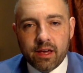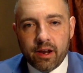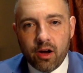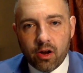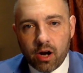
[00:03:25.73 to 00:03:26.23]

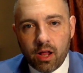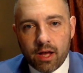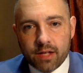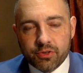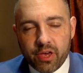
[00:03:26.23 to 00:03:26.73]
and all our
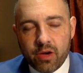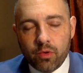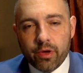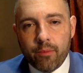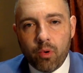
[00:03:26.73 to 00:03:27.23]
clients are
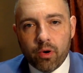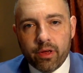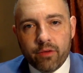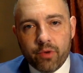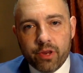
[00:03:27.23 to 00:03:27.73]
equally
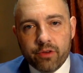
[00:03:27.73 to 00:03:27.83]
important, and